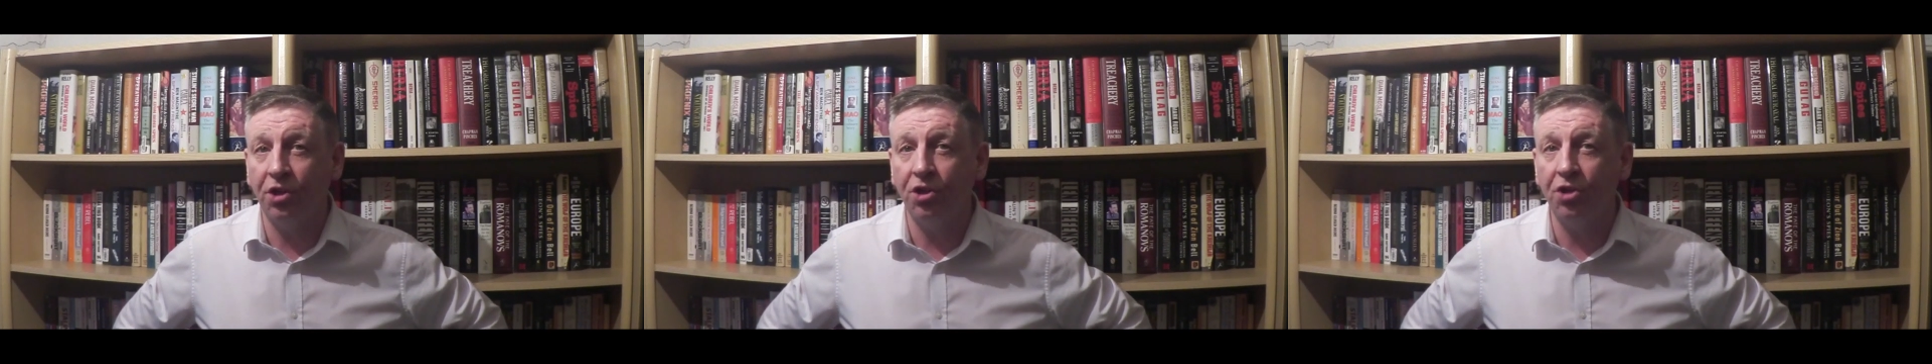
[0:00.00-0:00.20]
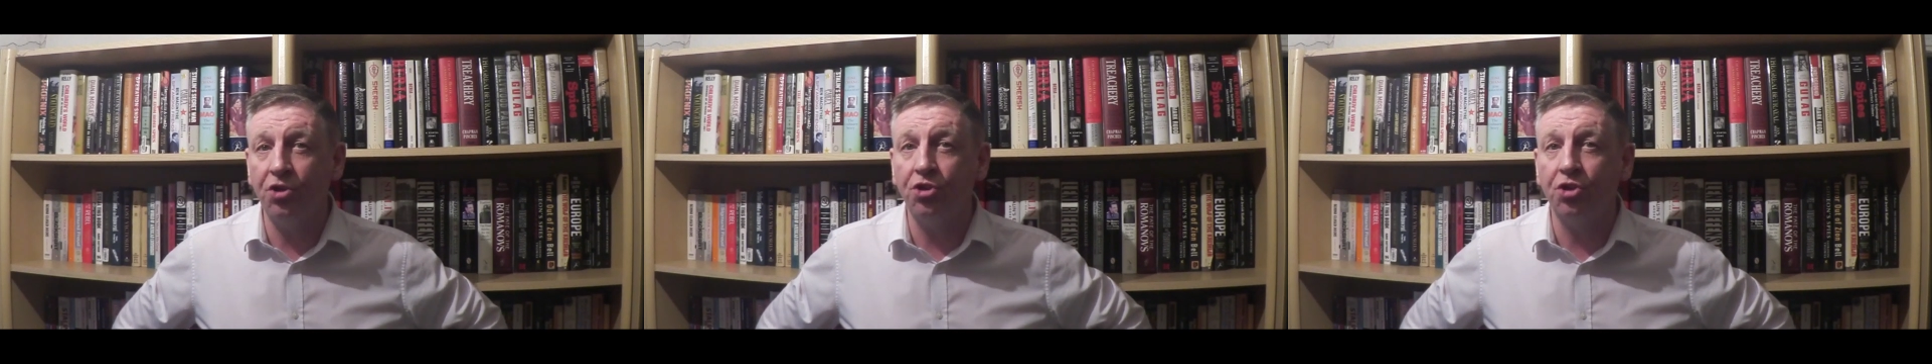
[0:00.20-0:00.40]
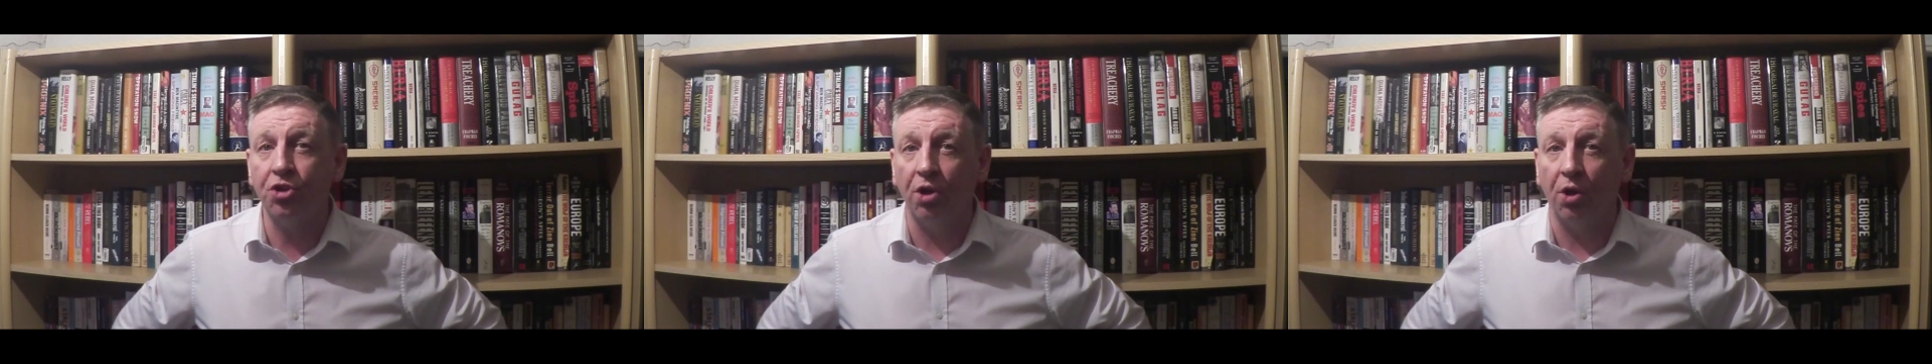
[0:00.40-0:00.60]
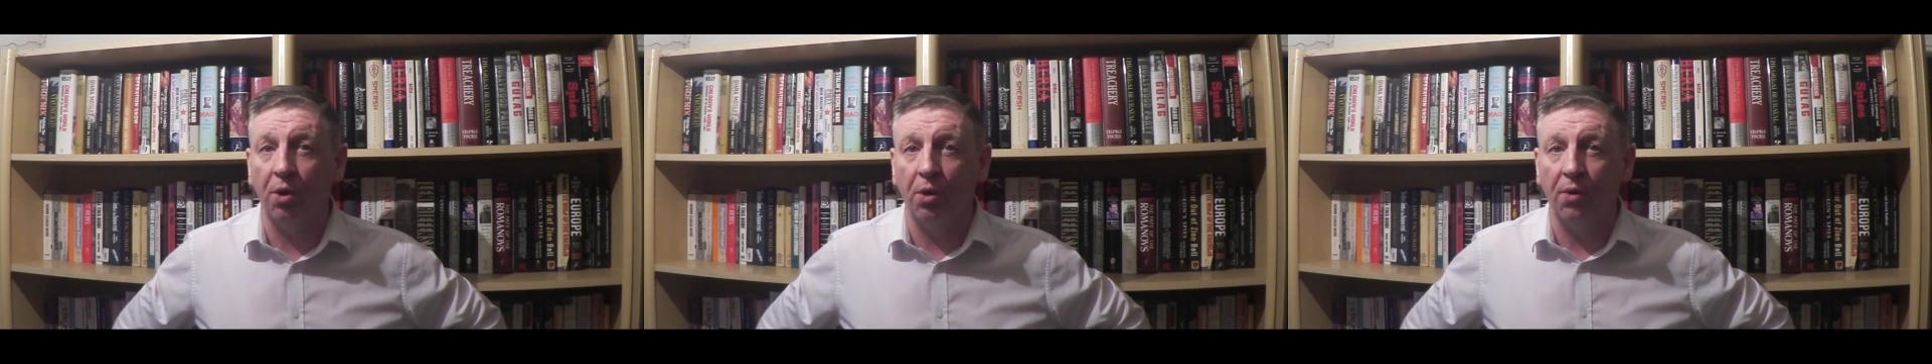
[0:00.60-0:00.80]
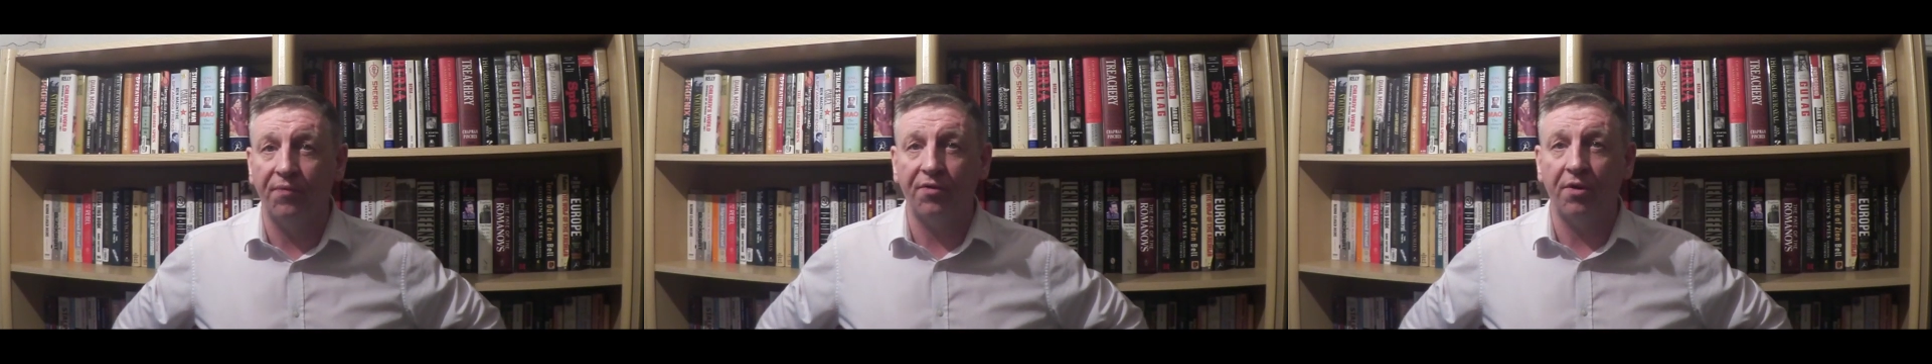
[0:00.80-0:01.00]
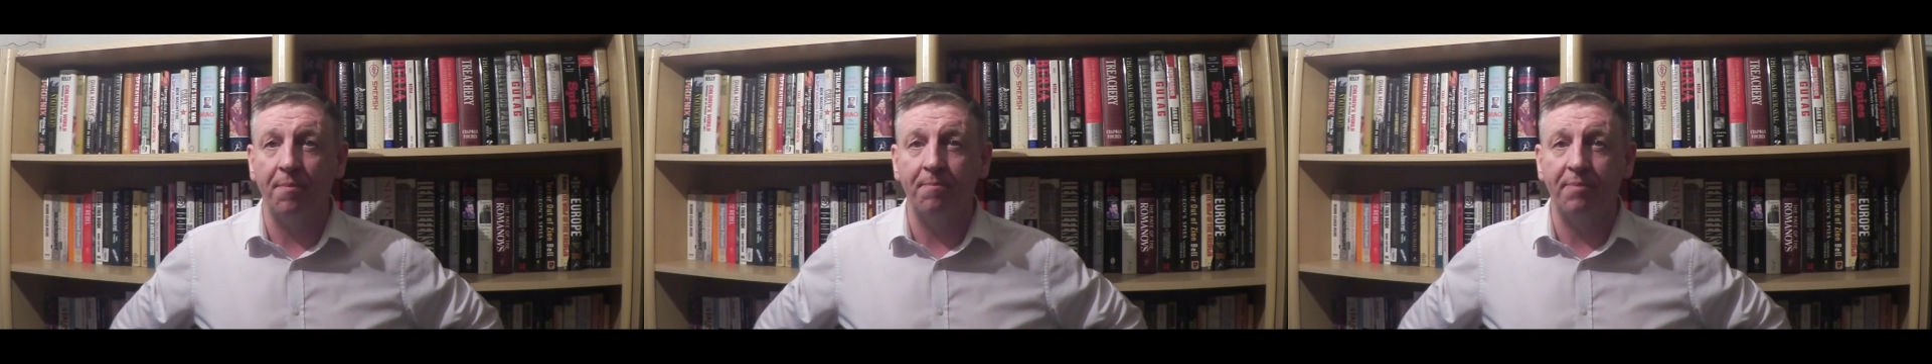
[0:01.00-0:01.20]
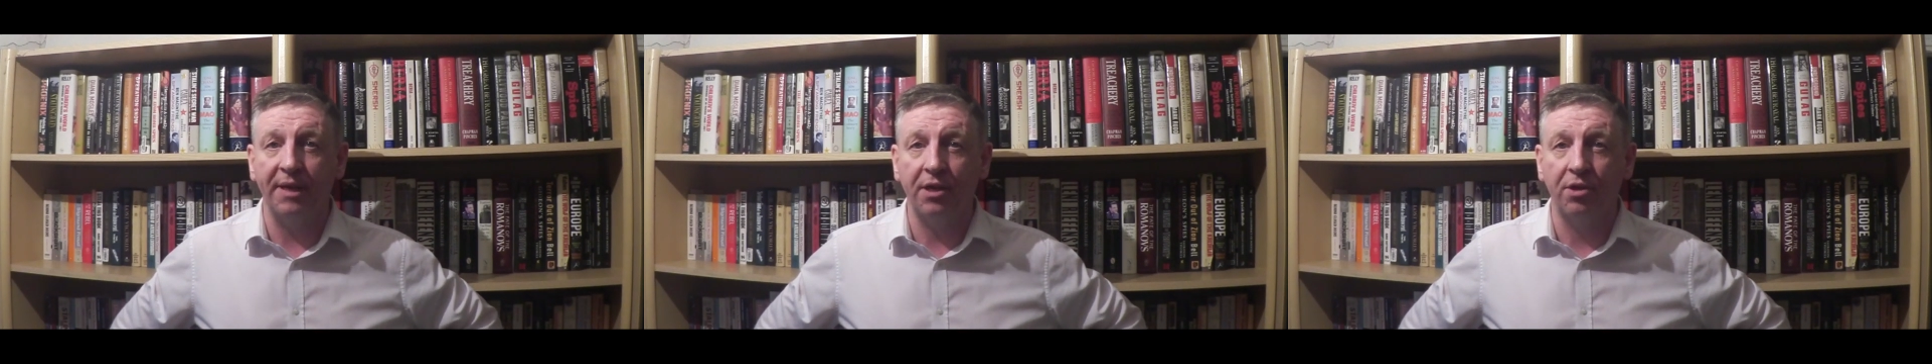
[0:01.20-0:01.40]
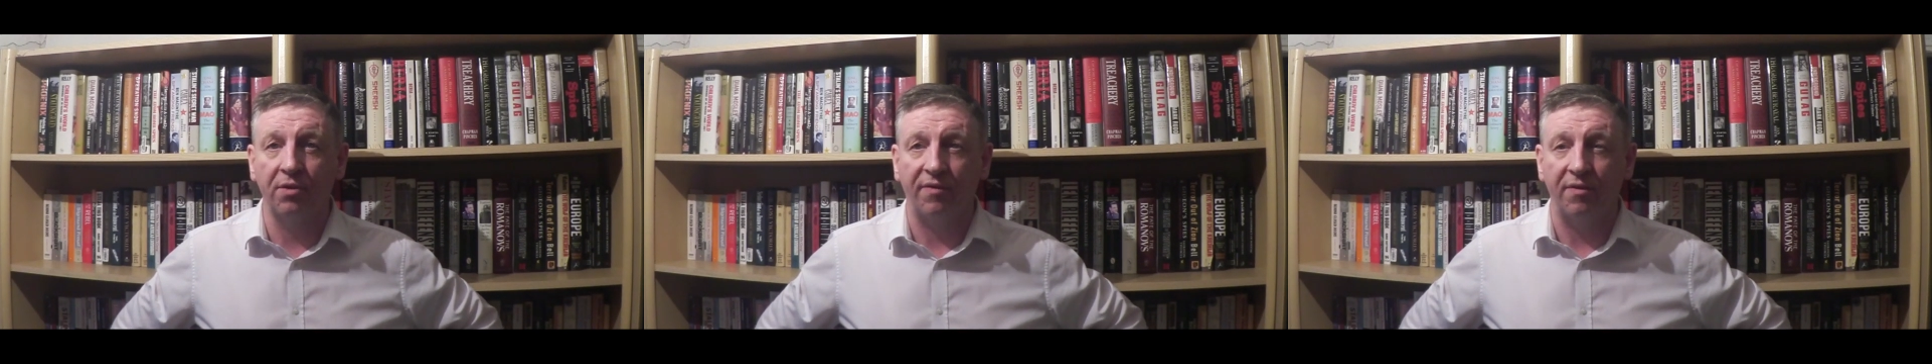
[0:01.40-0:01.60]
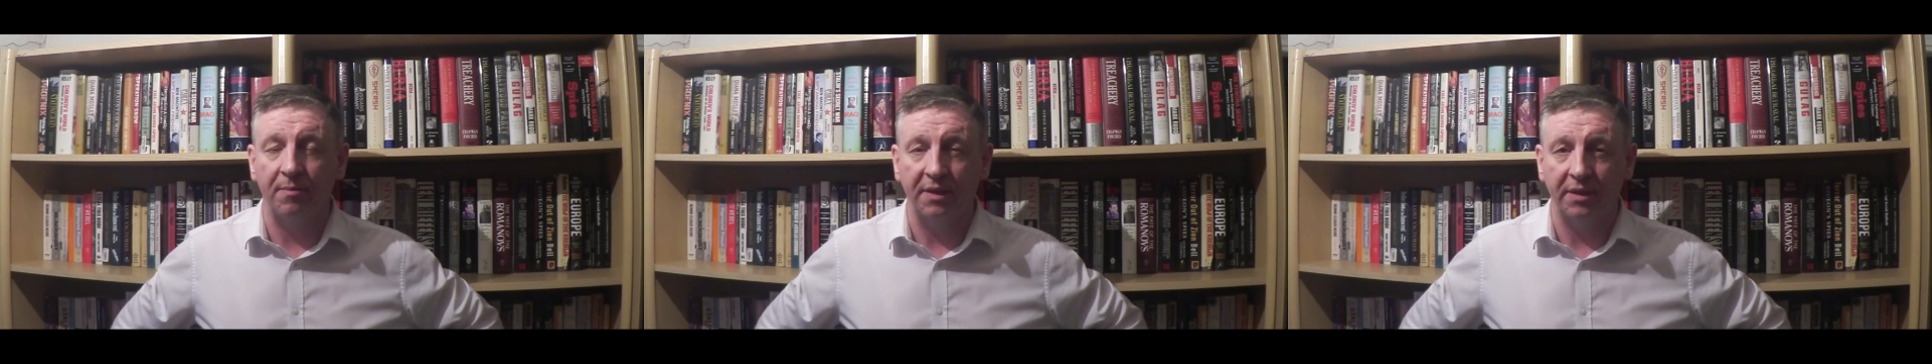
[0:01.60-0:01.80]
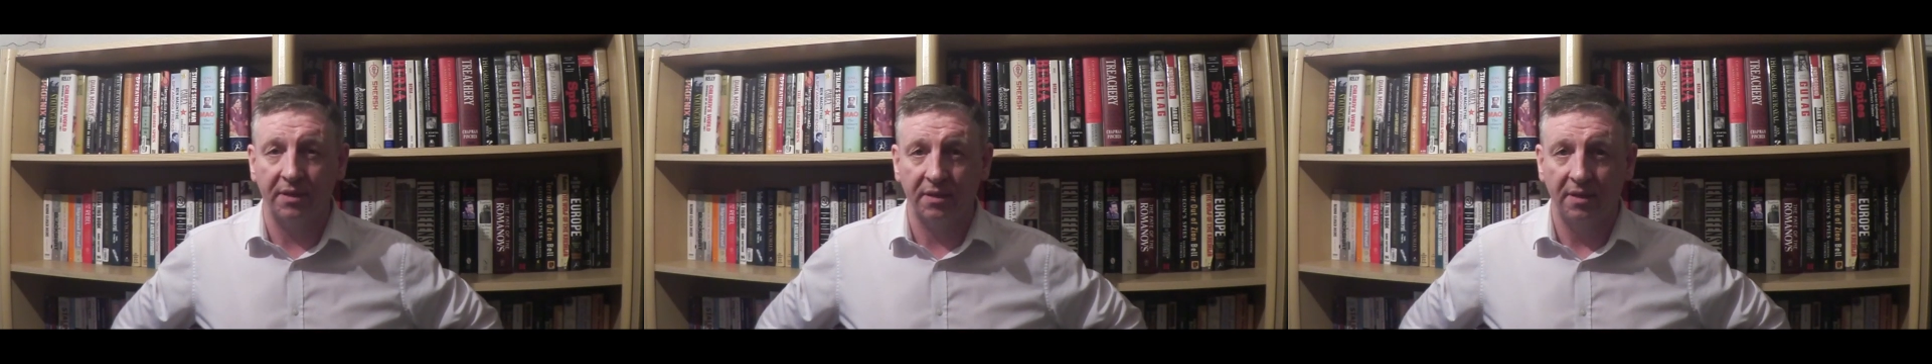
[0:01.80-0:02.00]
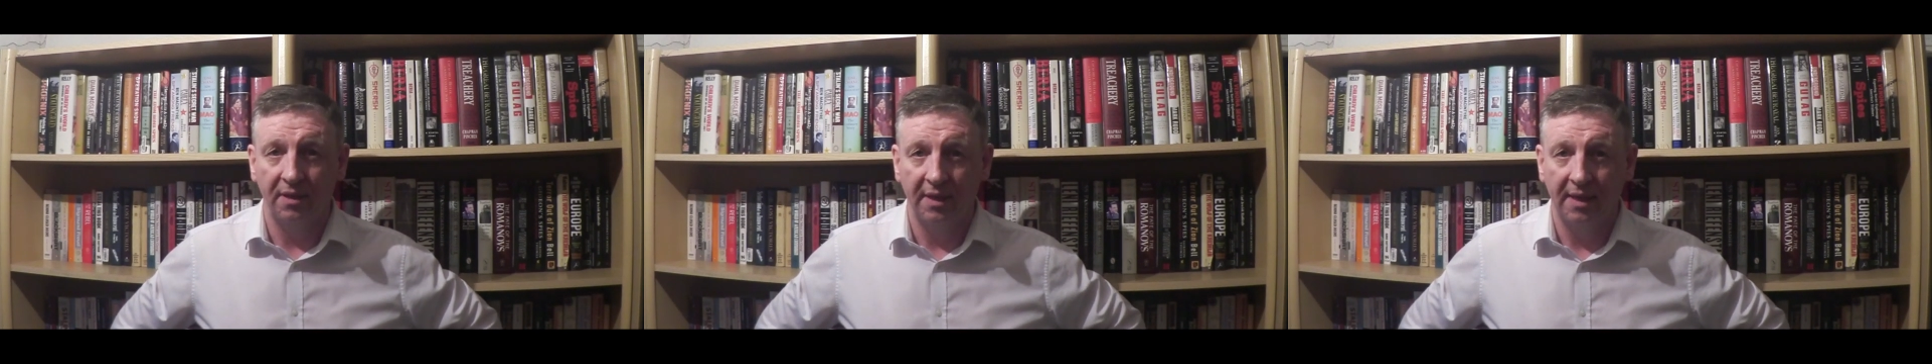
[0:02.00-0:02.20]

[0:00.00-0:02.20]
control from big government